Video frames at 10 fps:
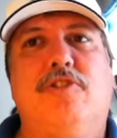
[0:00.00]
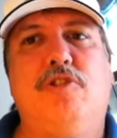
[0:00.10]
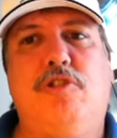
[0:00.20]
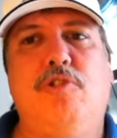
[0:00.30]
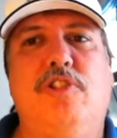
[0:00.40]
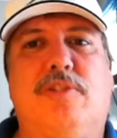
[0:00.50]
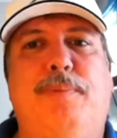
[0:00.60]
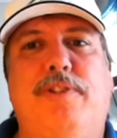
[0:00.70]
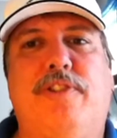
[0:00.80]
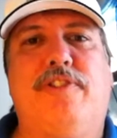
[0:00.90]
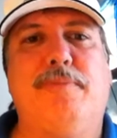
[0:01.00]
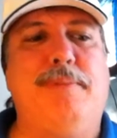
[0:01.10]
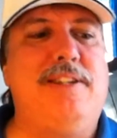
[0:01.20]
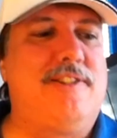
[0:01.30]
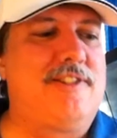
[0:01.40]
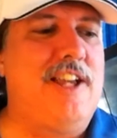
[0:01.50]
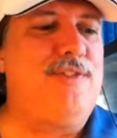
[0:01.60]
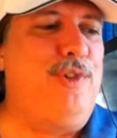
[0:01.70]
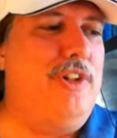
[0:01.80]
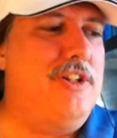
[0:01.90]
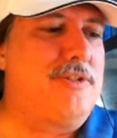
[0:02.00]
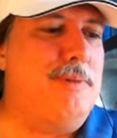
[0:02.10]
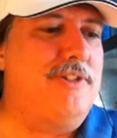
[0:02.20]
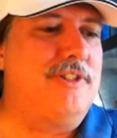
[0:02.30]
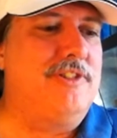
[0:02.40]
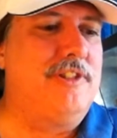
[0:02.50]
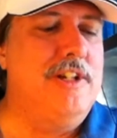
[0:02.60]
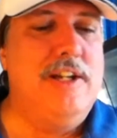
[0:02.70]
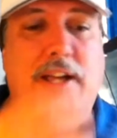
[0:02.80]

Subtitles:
to do this business and be successful in this business.